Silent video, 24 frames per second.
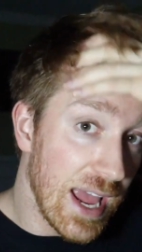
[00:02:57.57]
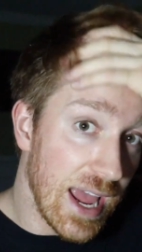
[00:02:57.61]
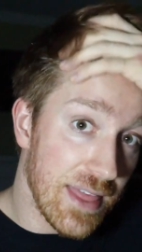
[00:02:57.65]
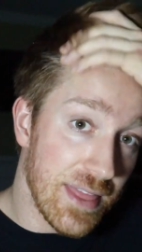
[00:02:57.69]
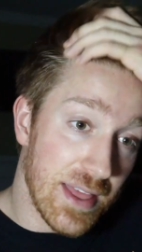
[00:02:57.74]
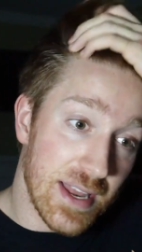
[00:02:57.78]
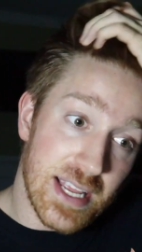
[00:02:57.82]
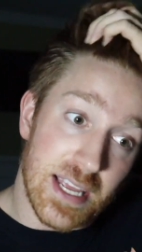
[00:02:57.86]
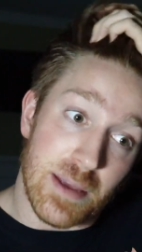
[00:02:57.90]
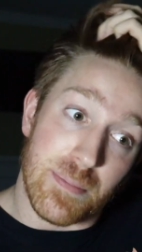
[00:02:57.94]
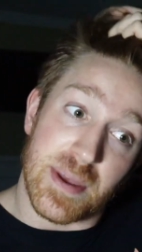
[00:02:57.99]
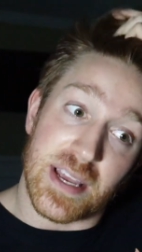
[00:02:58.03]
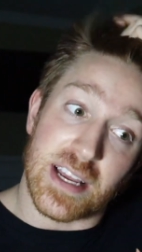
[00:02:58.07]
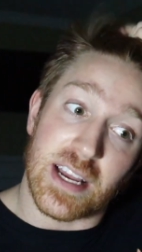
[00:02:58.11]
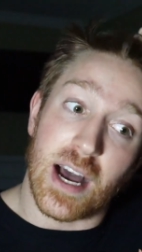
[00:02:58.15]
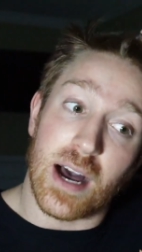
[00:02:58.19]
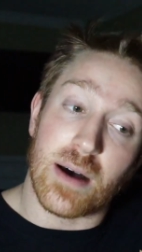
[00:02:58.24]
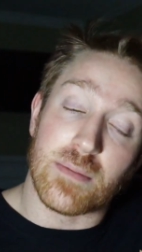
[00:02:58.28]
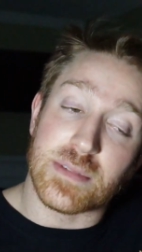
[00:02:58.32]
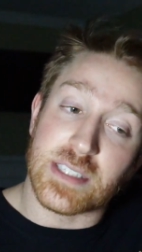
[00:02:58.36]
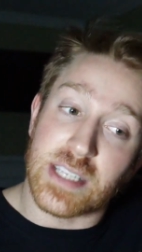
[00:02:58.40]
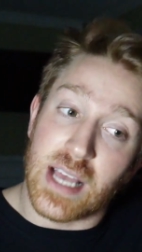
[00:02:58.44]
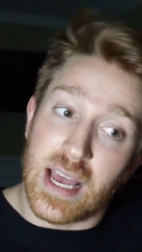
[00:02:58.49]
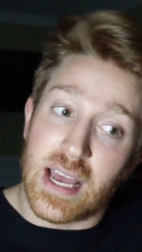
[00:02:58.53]
And then he
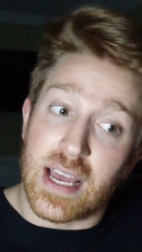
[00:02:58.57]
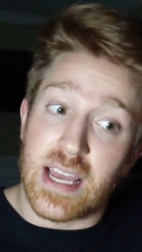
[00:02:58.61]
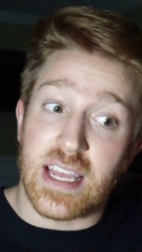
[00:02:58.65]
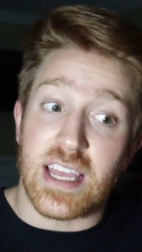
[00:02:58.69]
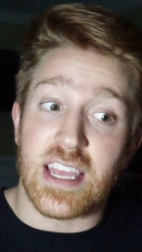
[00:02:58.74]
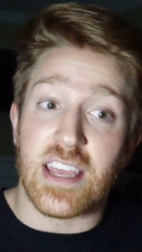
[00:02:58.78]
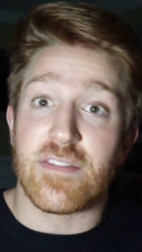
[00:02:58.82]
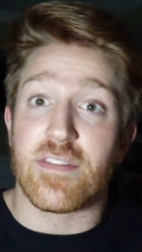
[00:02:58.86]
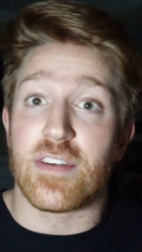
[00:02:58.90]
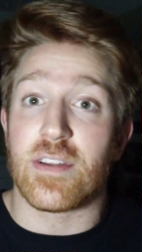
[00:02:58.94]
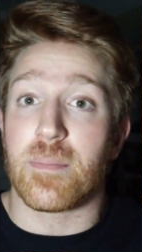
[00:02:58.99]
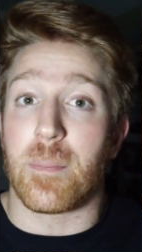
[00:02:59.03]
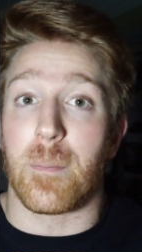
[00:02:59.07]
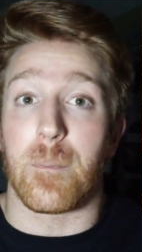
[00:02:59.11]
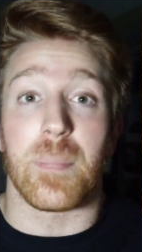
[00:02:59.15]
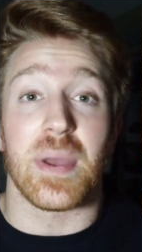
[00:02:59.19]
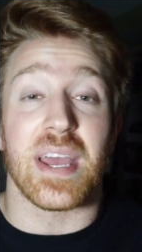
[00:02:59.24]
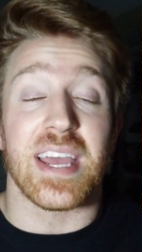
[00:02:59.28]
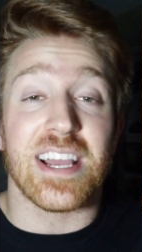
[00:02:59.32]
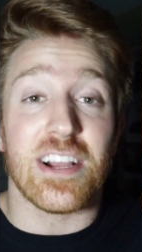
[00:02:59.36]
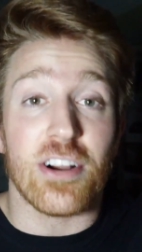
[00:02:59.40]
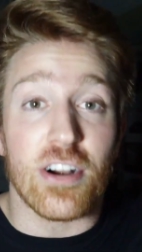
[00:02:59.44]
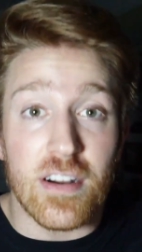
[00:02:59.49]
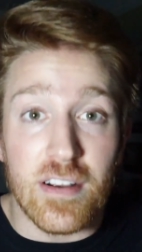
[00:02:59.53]
becomes even
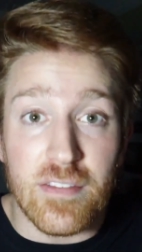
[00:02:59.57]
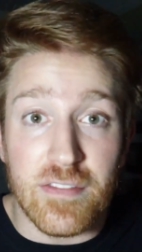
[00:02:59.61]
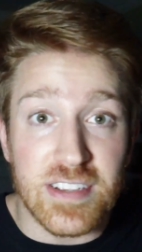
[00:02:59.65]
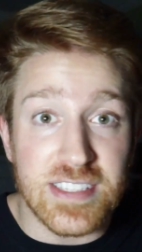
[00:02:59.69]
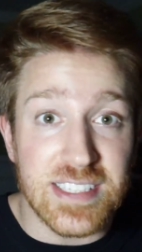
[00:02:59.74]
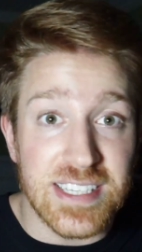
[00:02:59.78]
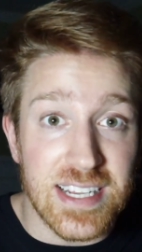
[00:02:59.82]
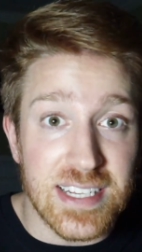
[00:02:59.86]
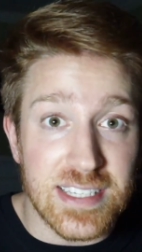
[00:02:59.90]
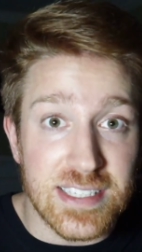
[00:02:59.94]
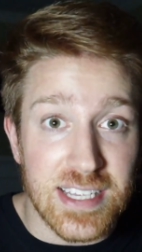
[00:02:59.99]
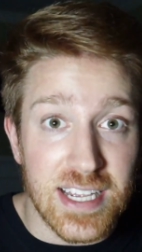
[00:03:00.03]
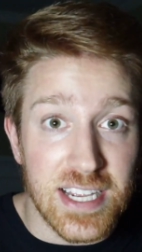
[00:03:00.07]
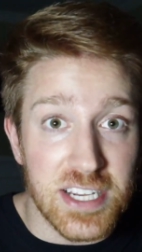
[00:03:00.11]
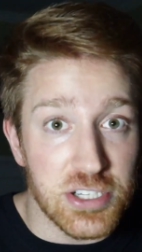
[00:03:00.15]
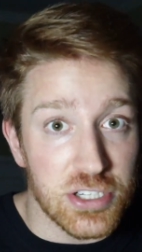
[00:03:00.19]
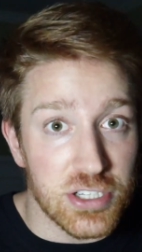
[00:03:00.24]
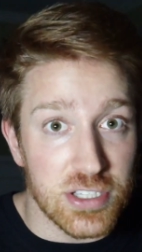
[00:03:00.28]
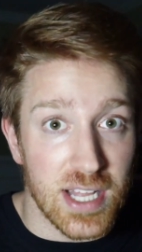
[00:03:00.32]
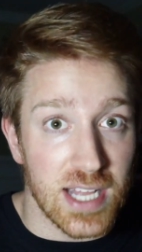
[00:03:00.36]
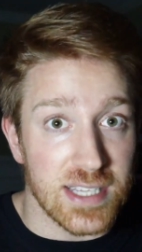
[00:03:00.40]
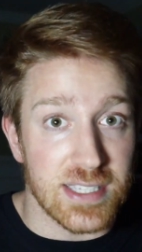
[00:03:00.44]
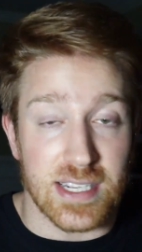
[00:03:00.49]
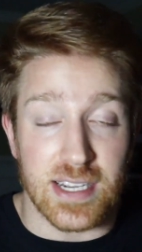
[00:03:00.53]
bigger of a
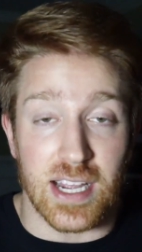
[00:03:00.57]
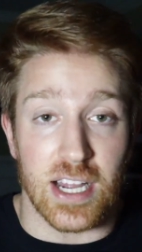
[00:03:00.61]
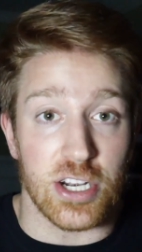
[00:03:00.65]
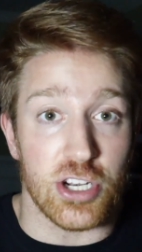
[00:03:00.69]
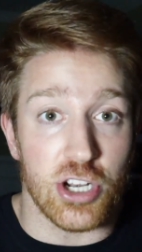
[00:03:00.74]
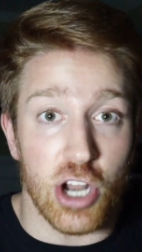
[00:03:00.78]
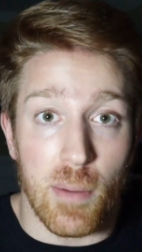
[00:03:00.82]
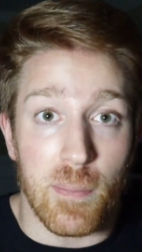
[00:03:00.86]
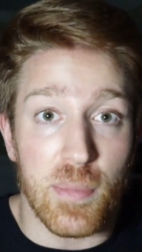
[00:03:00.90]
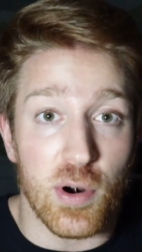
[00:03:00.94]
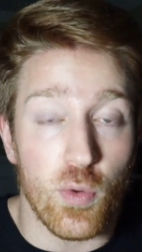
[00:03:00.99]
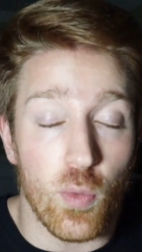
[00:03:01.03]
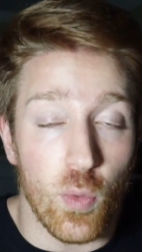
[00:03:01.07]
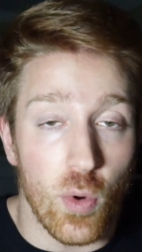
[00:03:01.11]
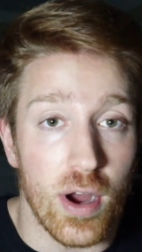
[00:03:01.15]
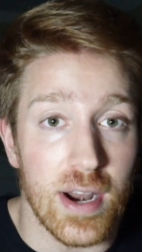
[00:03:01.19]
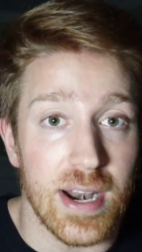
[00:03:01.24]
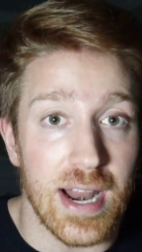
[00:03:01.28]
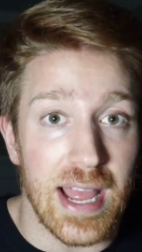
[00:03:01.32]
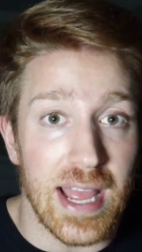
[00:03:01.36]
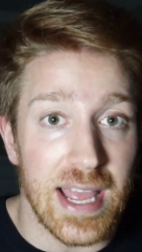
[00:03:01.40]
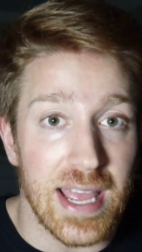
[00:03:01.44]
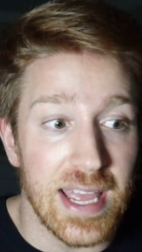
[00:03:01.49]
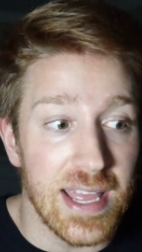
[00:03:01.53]
sensation. That's like a number
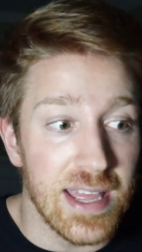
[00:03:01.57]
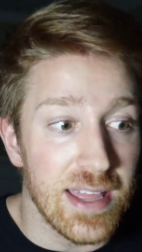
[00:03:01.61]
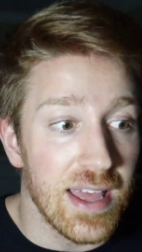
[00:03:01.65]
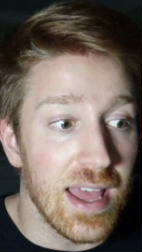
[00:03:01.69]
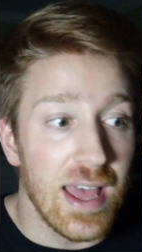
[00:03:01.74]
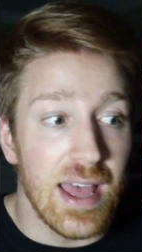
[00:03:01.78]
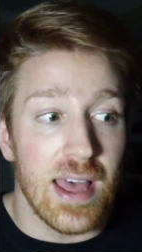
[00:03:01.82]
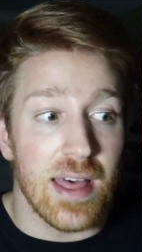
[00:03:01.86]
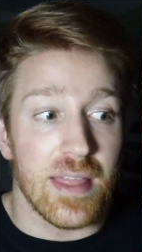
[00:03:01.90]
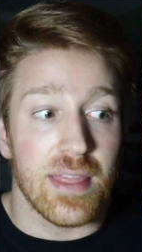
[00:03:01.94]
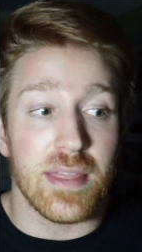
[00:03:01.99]
one hit.